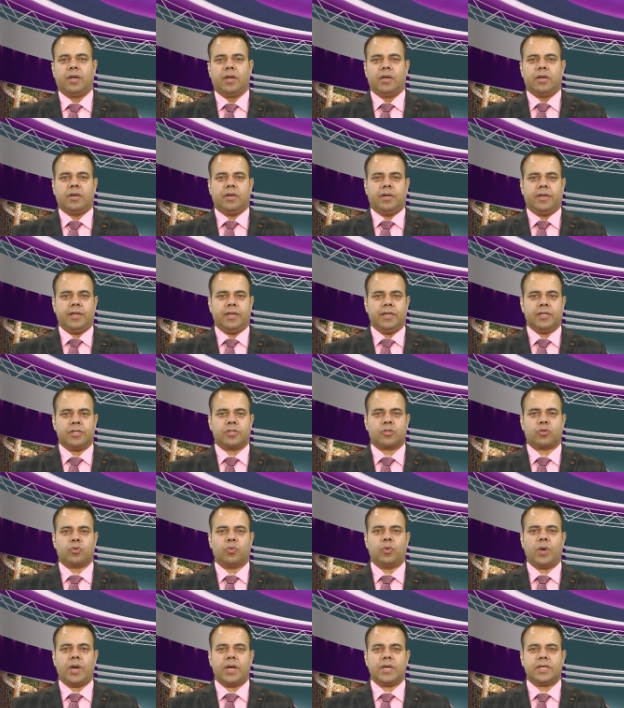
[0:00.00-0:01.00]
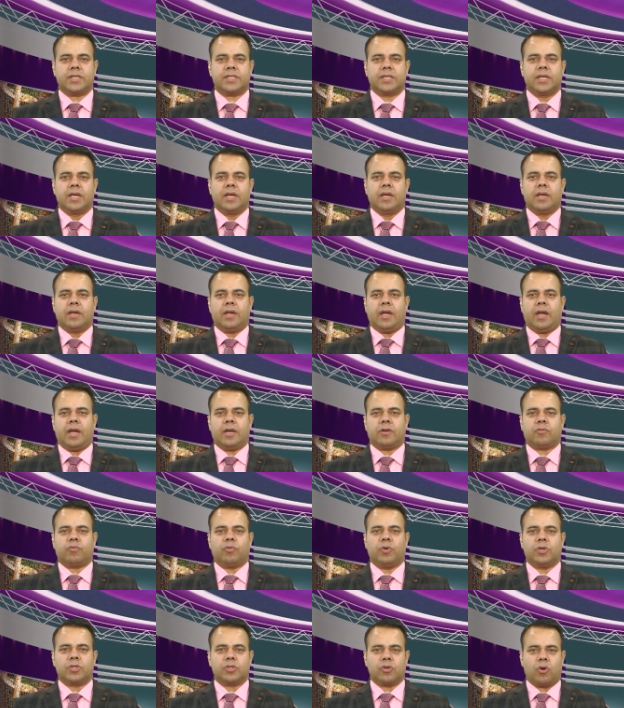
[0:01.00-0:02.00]
Dear students, it
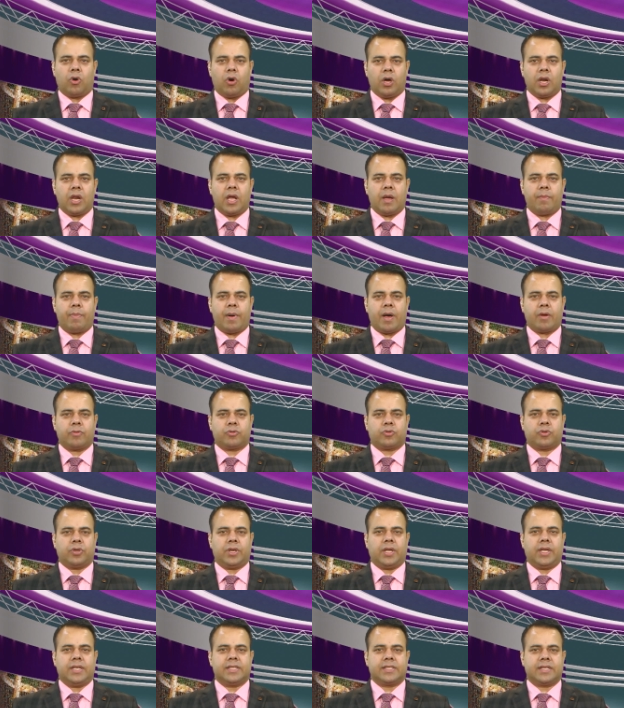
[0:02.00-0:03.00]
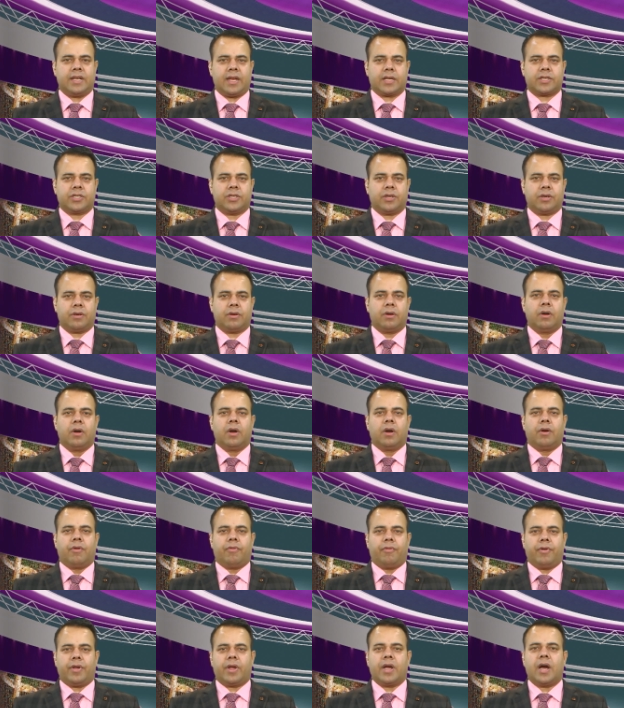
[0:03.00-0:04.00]
was all about today's lecture
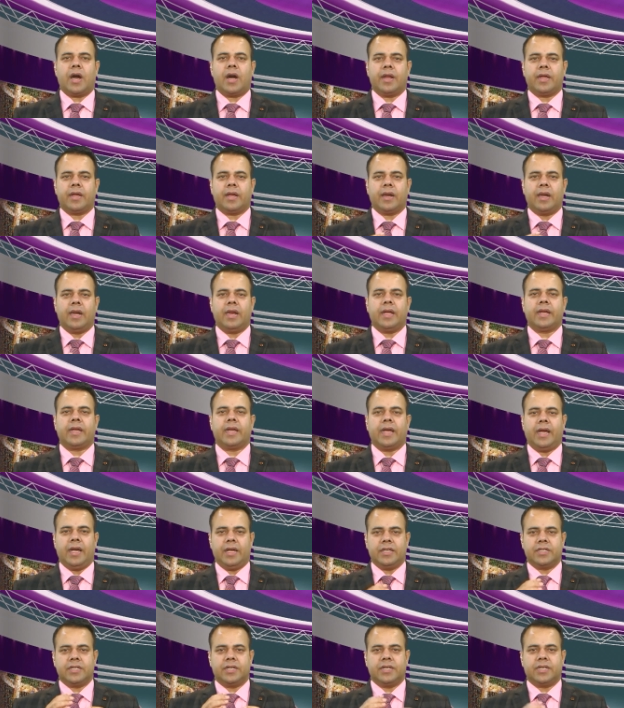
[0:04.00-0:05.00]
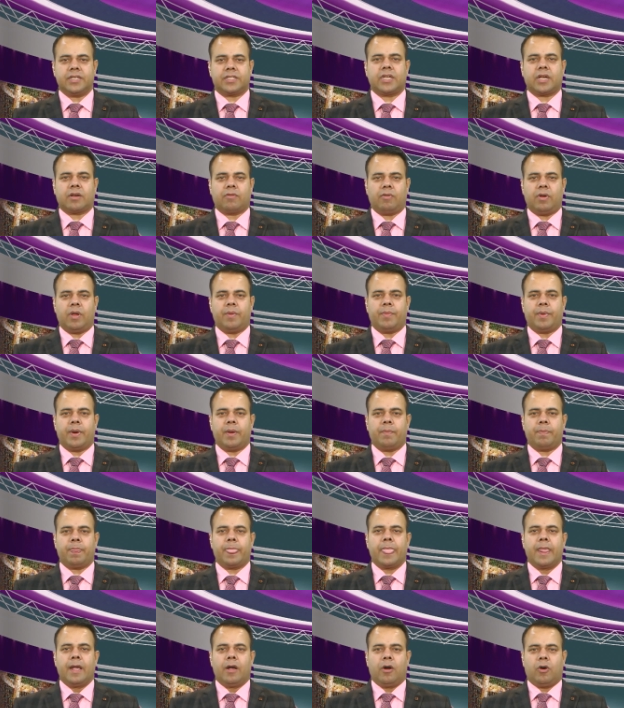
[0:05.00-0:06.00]
regarding linkage
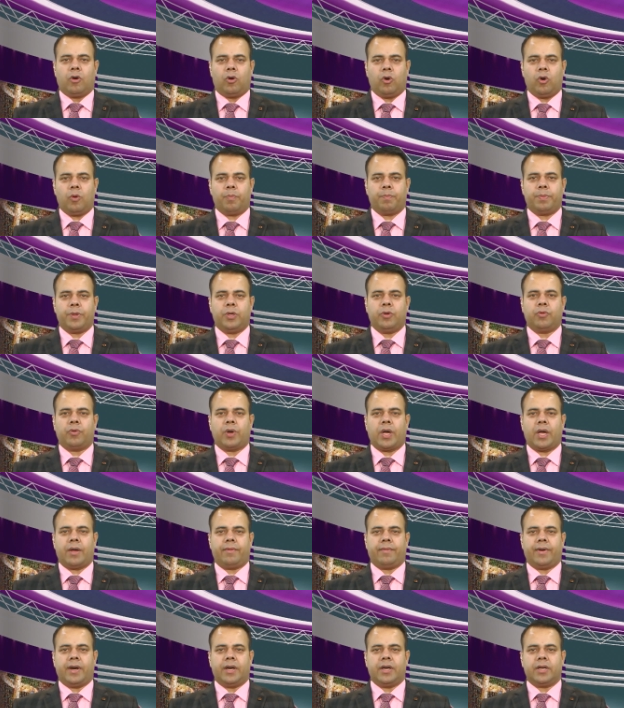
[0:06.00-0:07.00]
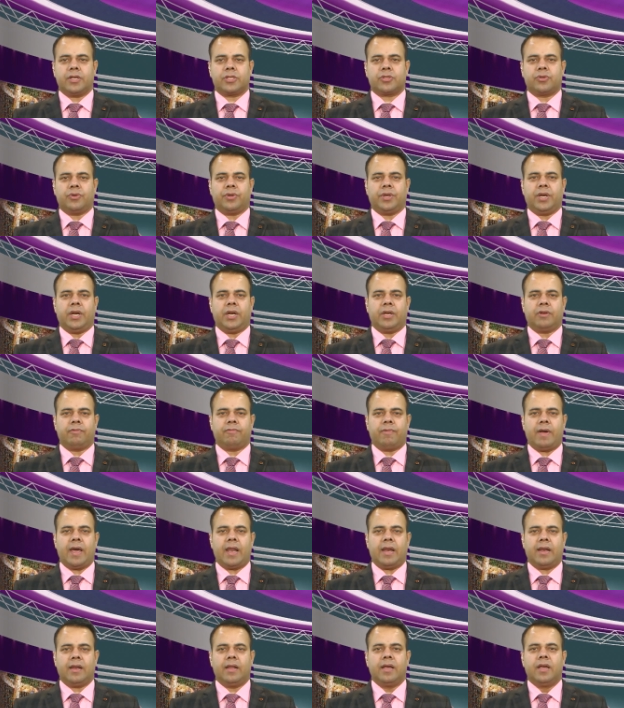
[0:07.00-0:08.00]
disequilibrium. Hope you have understood it
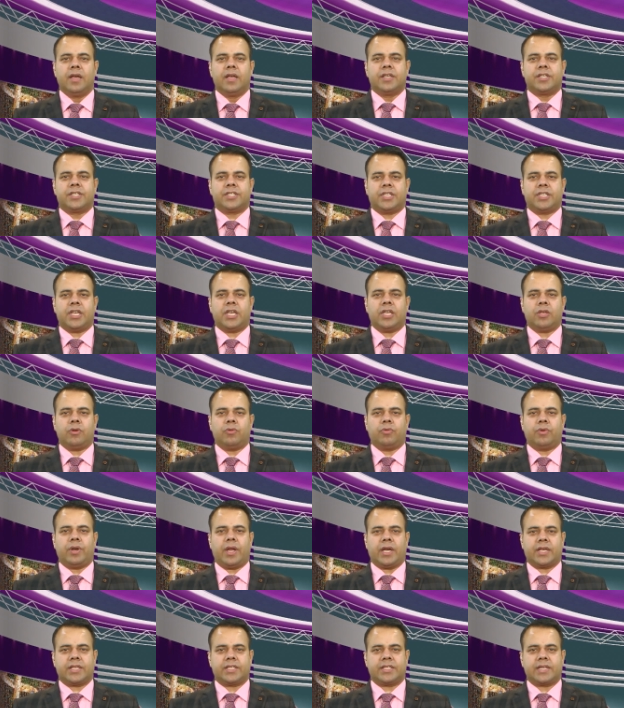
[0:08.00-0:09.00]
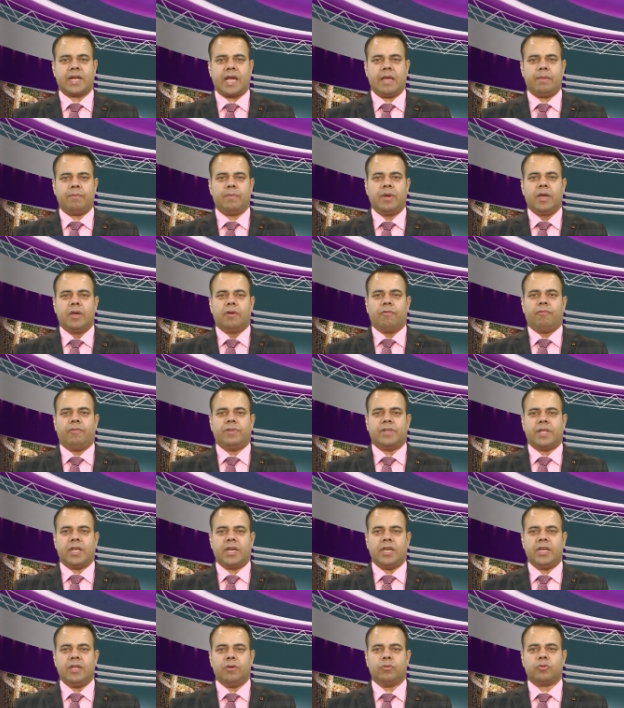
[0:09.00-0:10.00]
well. See you next time with a
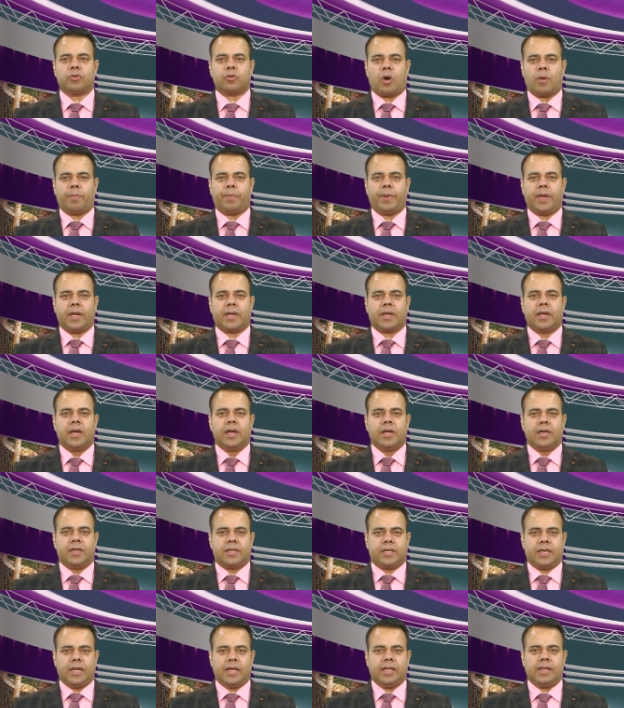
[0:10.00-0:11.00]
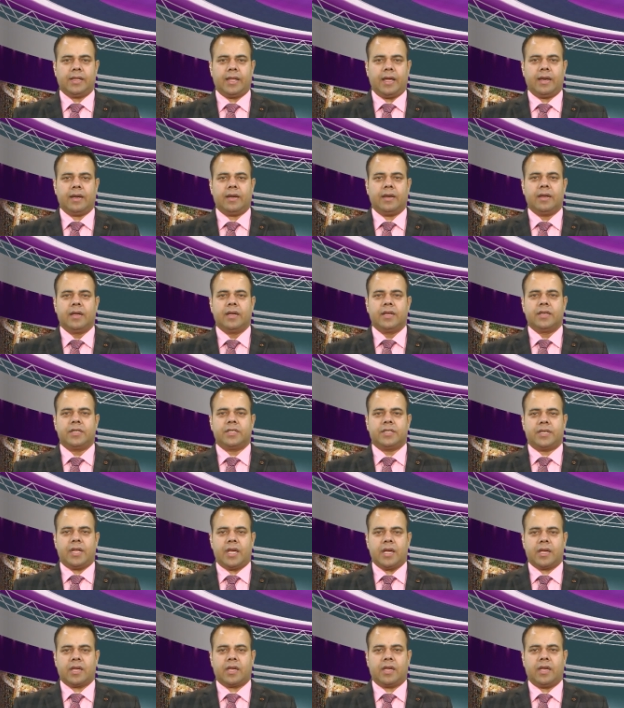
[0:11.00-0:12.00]
new topic. Till then,
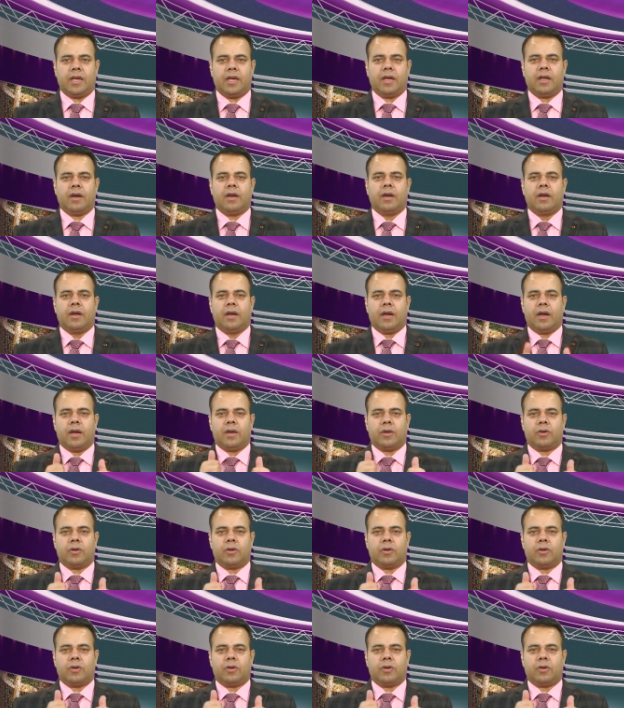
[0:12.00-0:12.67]
take care and